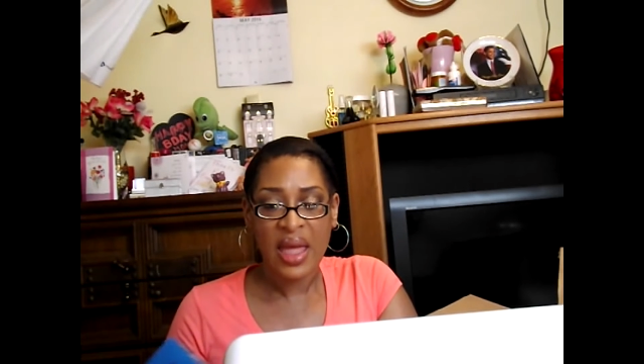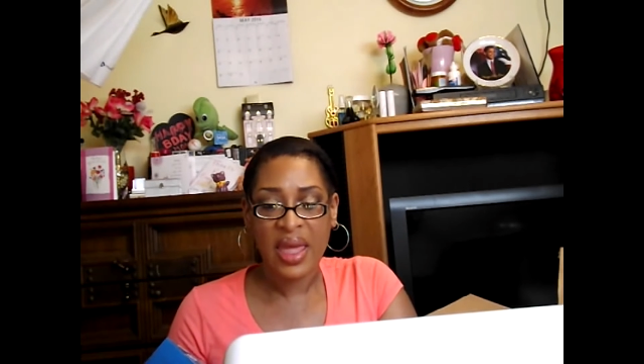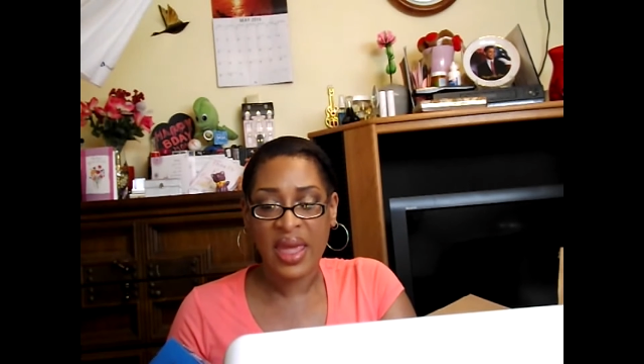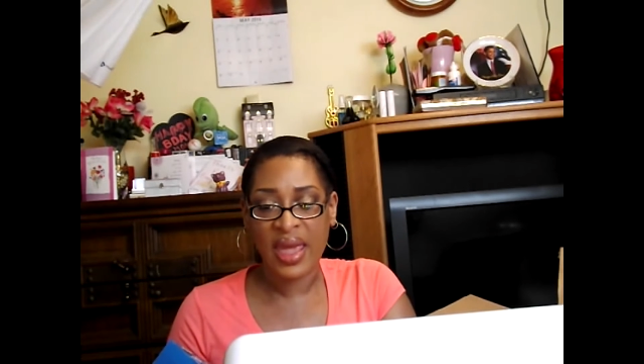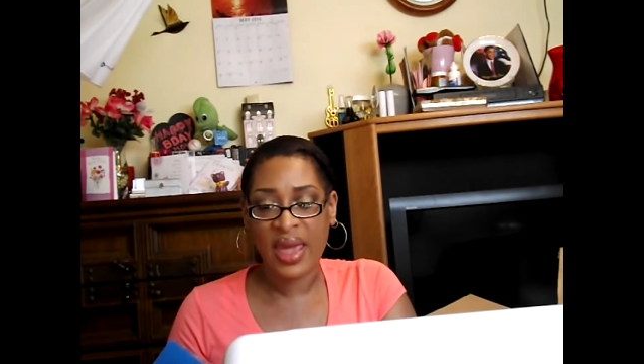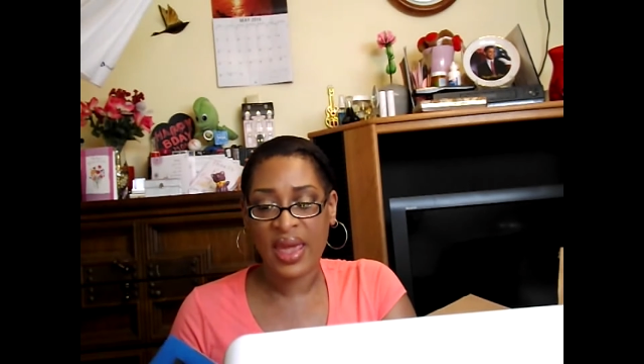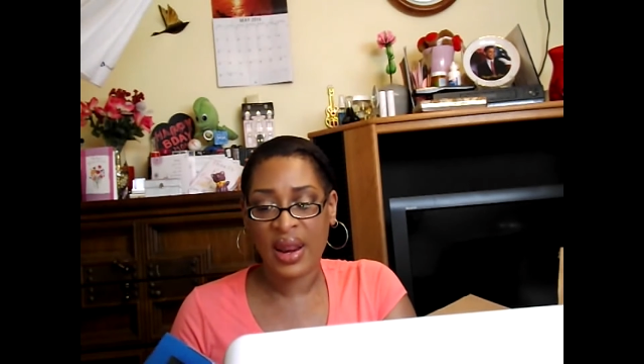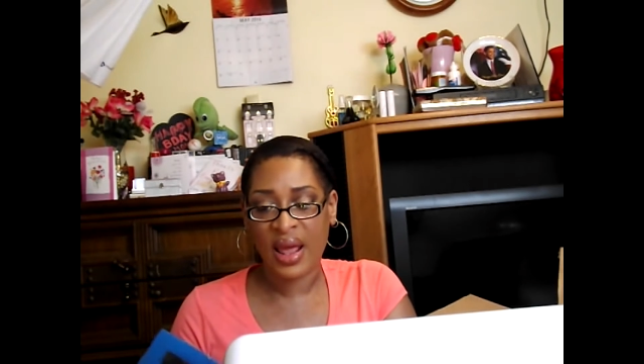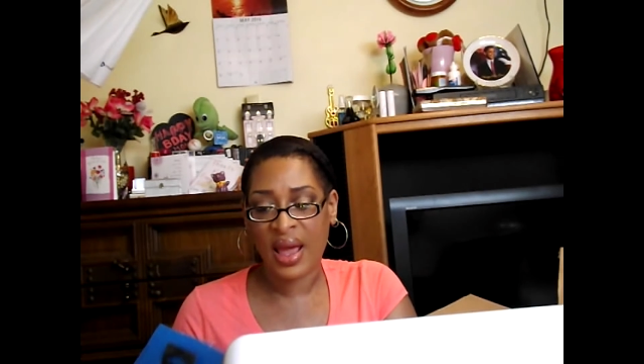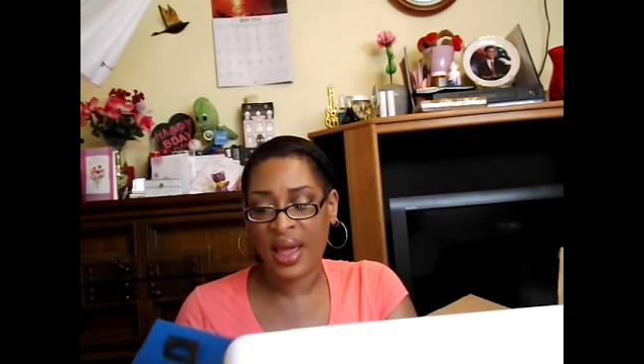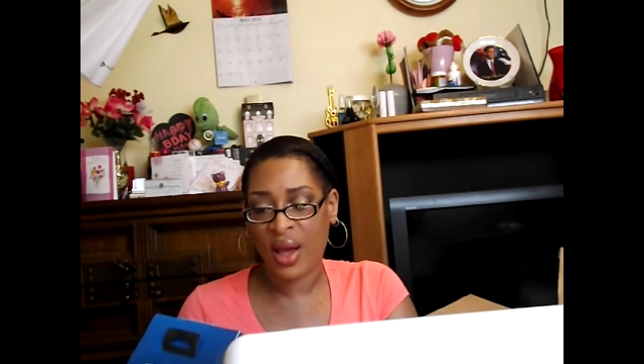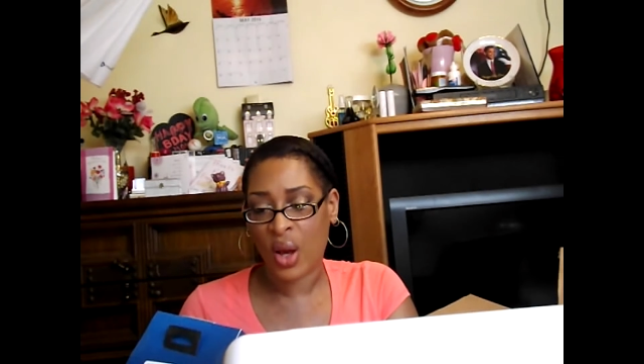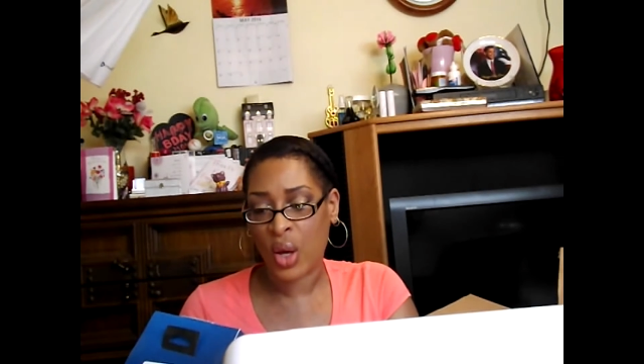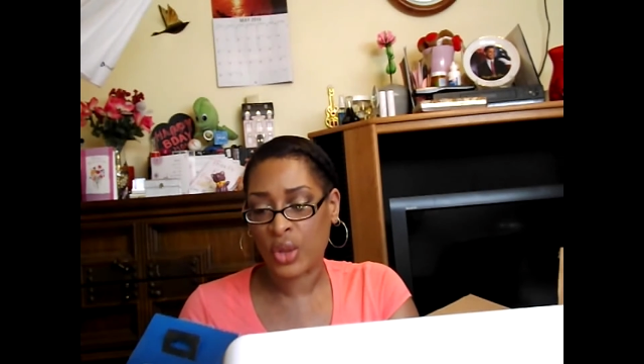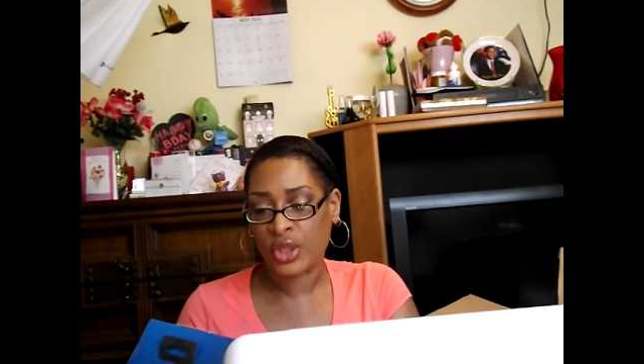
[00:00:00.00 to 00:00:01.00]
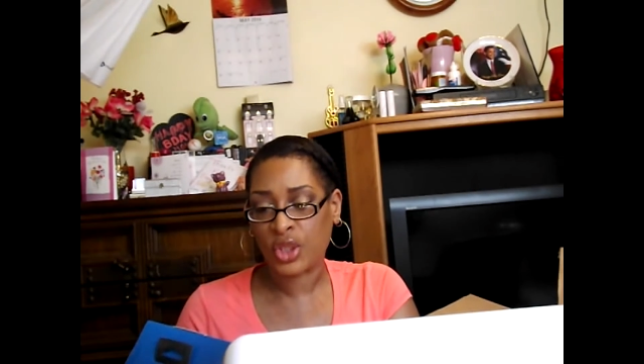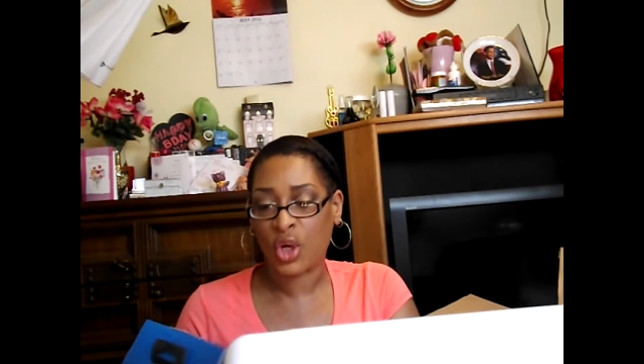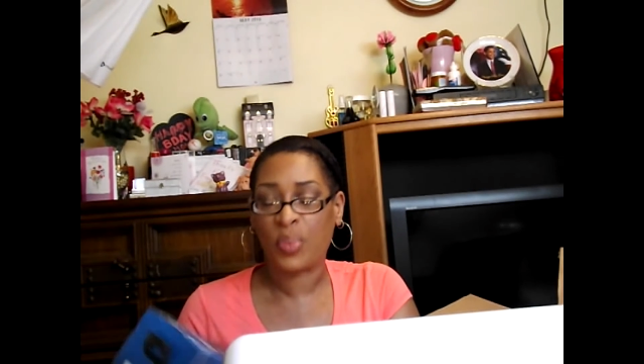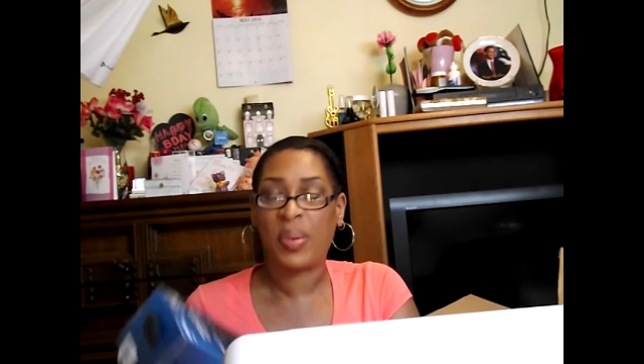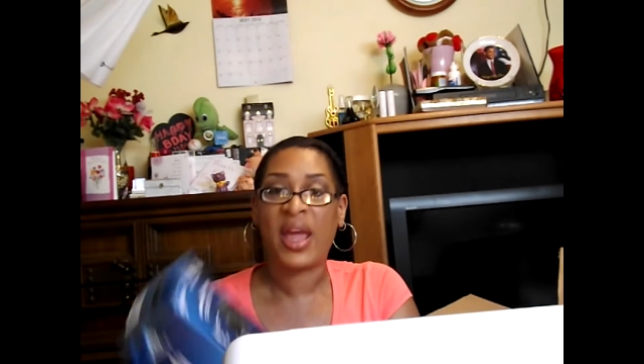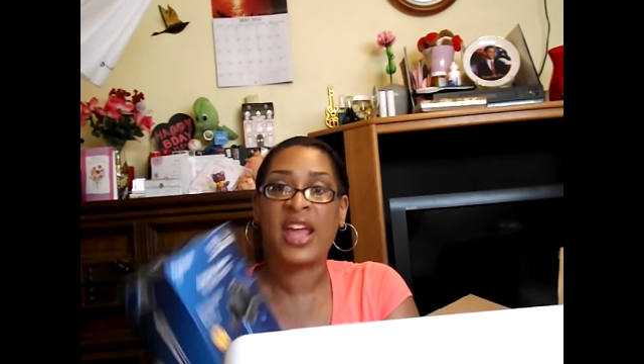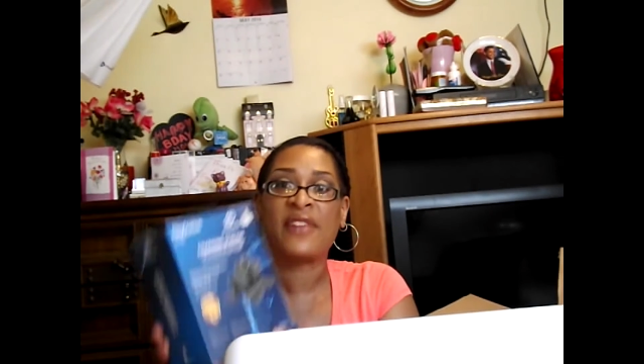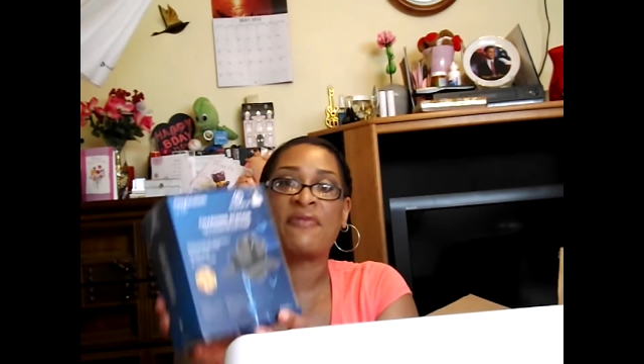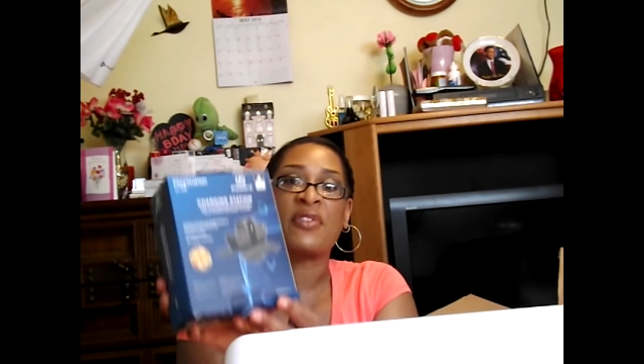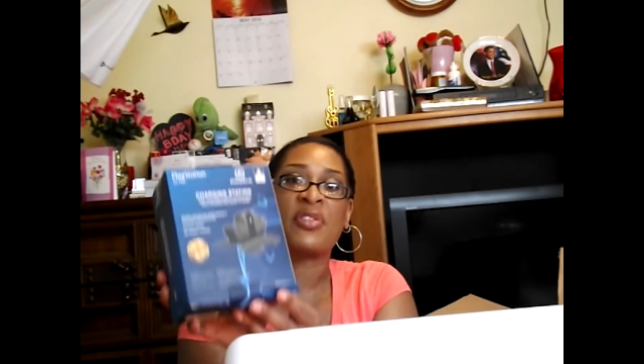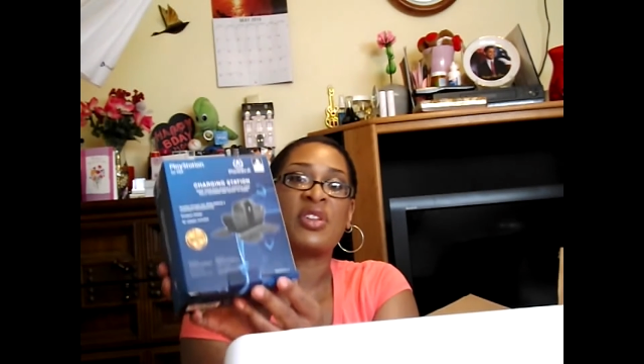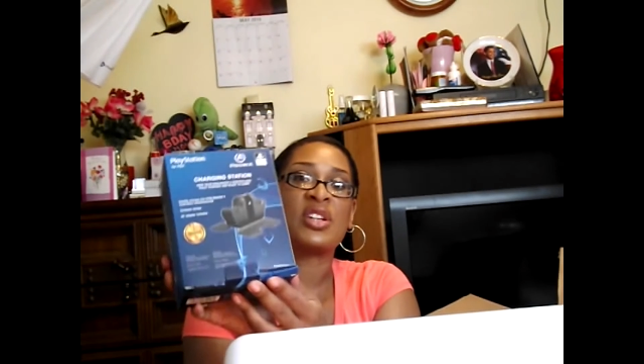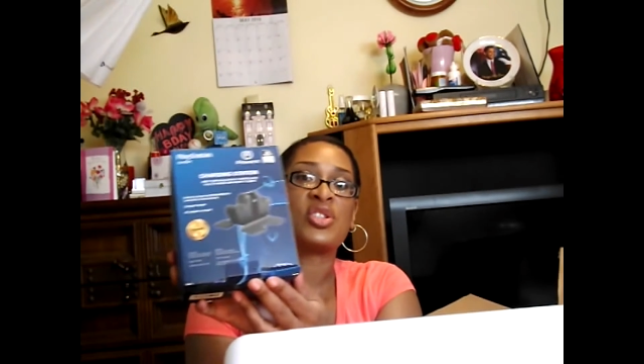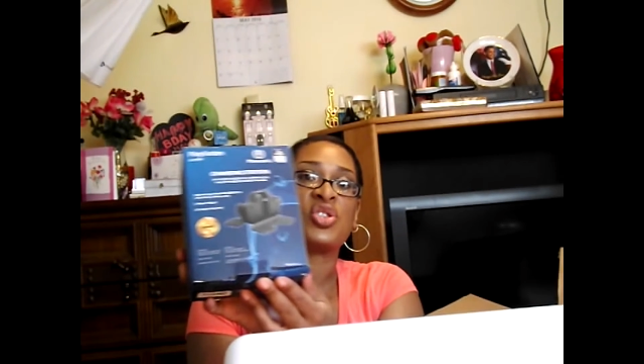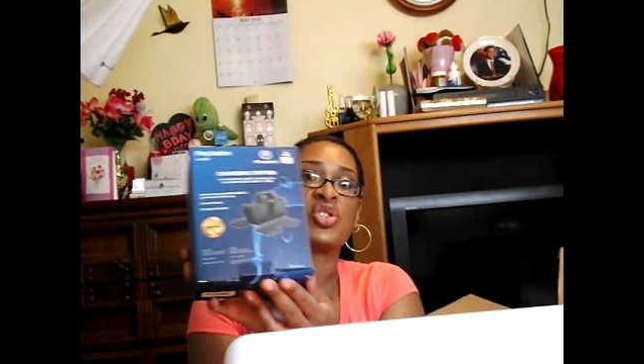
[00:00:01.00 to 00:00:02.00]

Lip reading: and I also paid for this